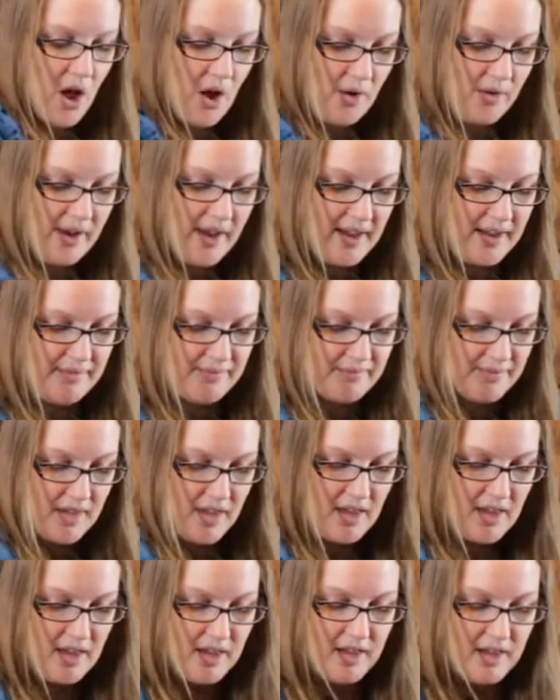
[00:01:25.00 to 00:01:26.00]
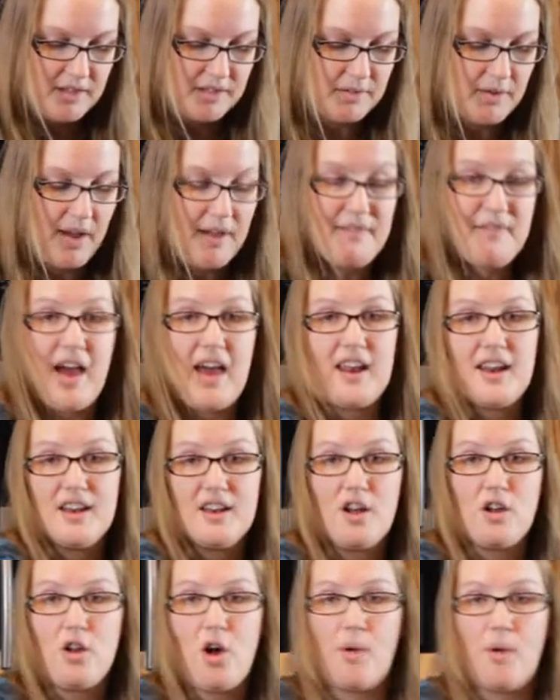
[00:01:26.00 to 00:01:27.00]
Okay, so I've added
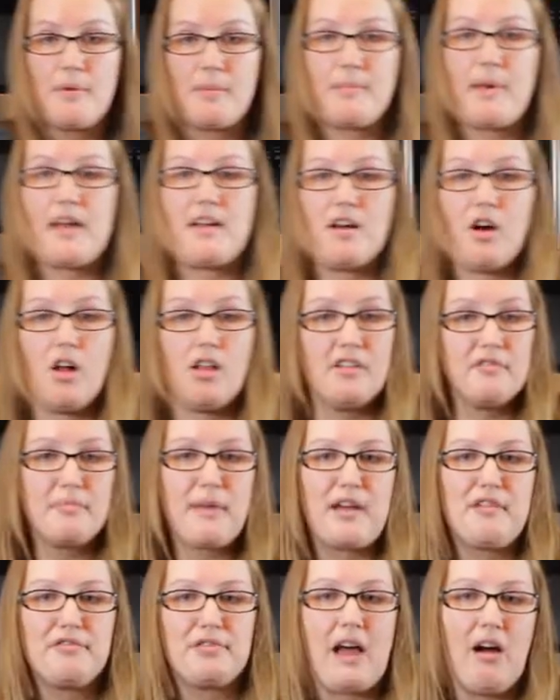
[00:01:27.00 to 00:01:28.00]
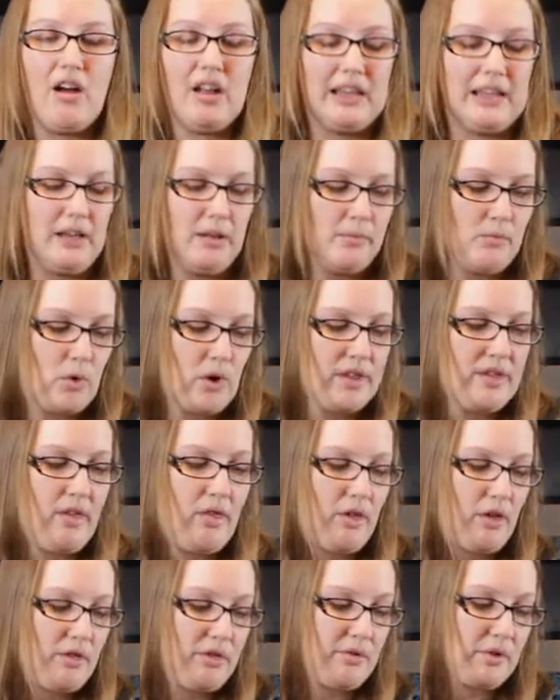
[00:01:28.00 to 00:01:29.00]
on all of my flour, a little more
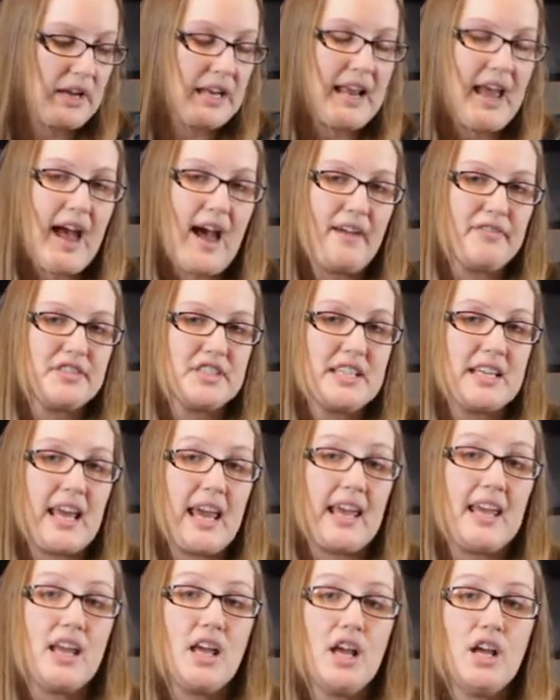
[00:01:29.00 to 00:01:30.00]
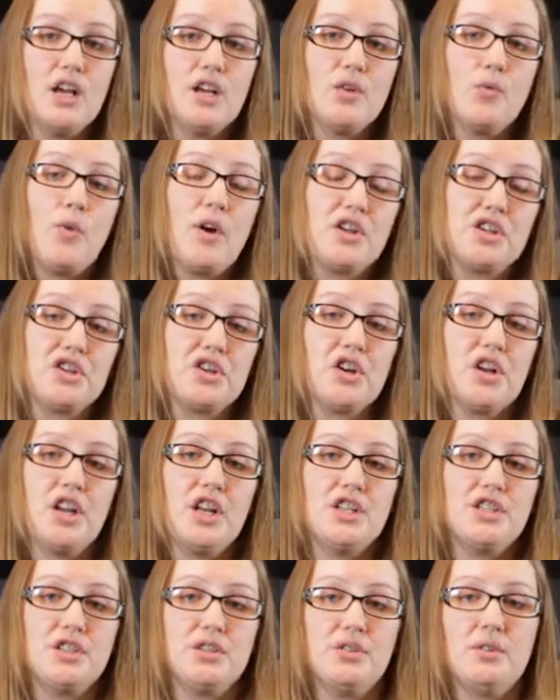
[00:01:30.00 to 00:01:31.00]
than the 3.5 today. What you're going
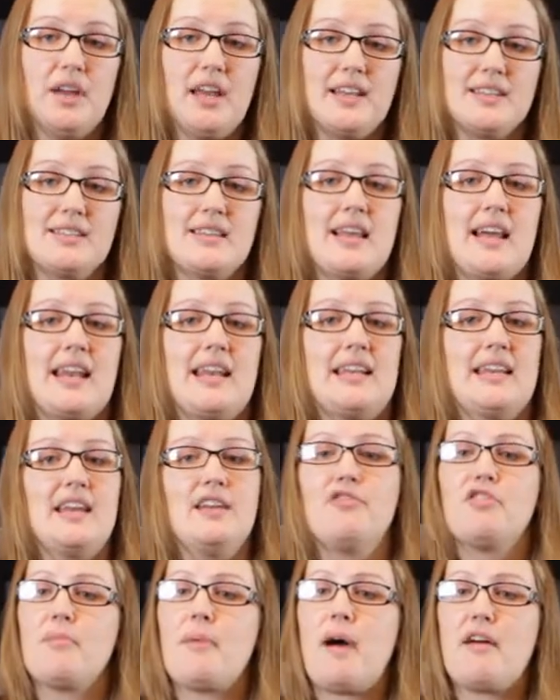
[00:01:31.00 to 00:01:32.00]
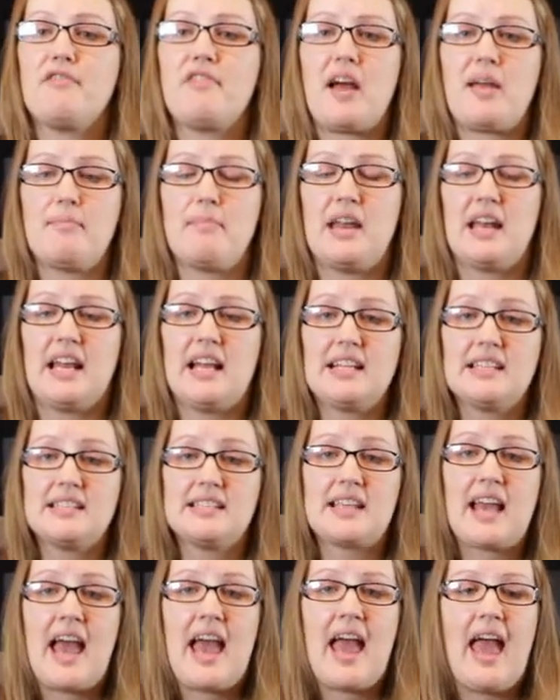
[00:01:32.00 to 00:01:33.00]
to do is let it knead for about 5 minutes
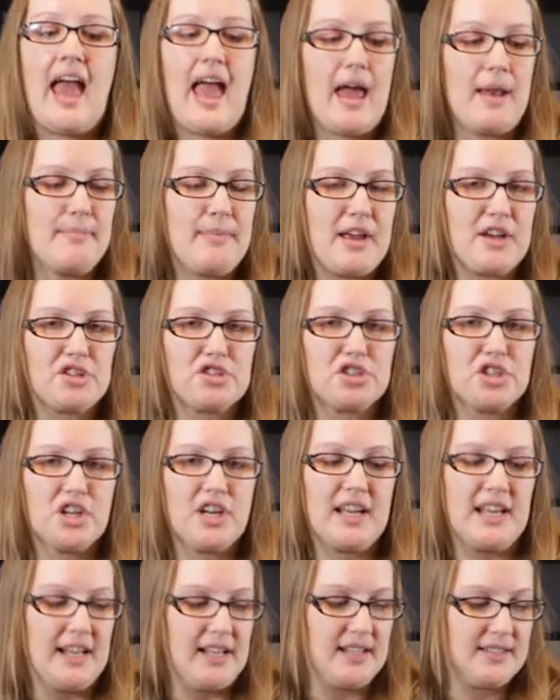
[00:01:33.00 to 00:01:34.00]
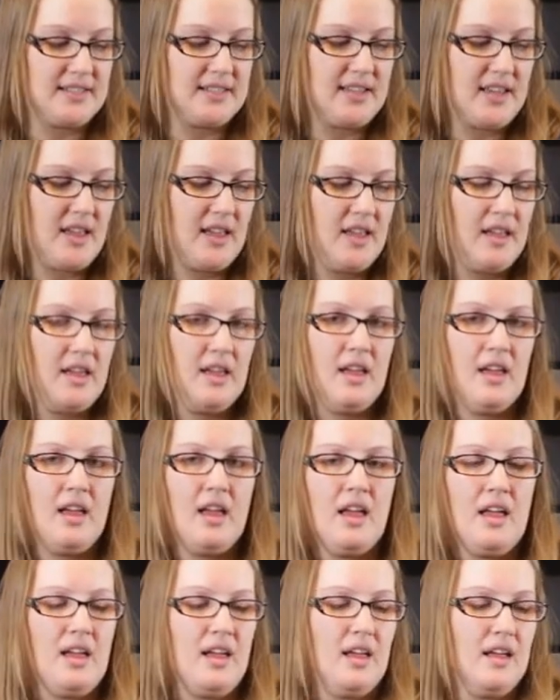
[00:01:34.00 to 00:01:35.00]
and make sure it's
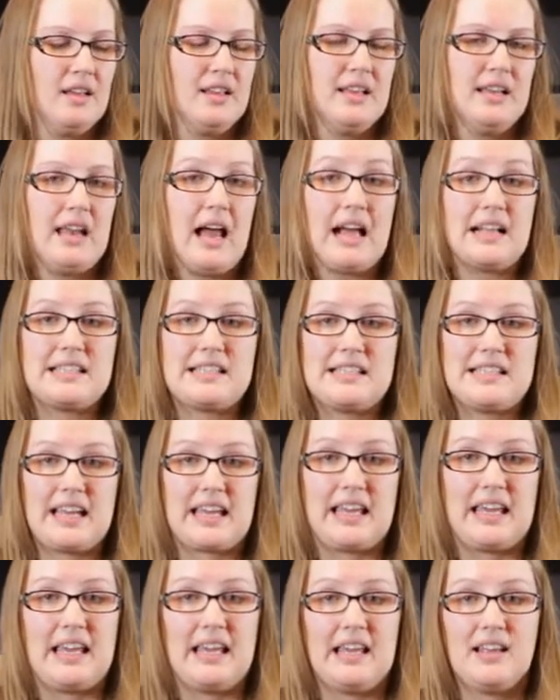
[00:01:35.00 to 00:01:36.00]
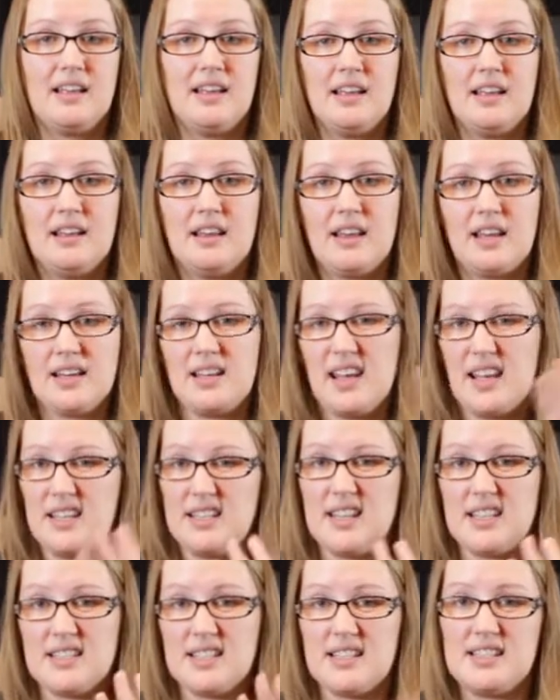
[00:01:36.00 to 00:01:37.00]
not sticky, like
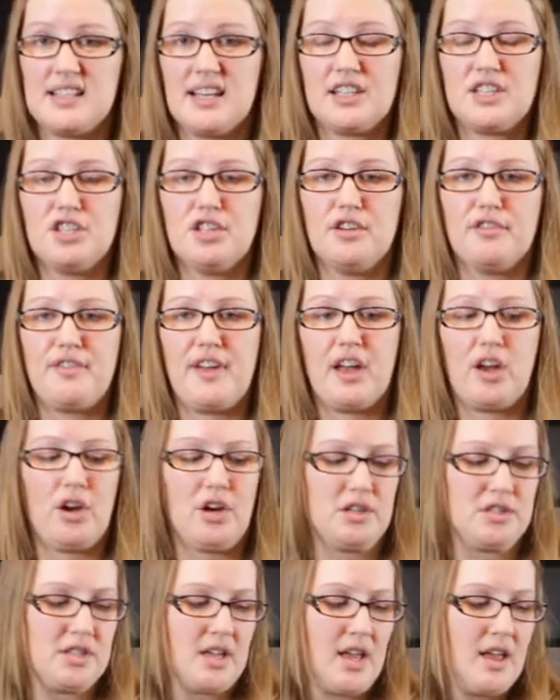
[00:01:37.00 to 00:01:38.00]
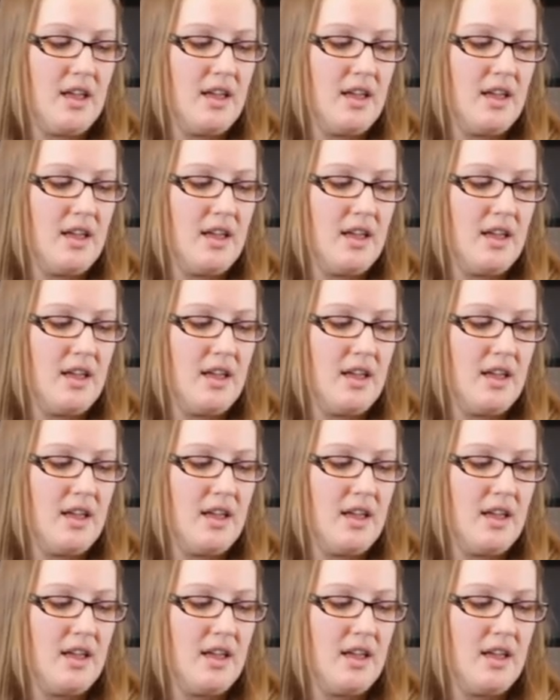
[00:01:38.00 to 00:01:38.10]
it doesn't stick to your fingers.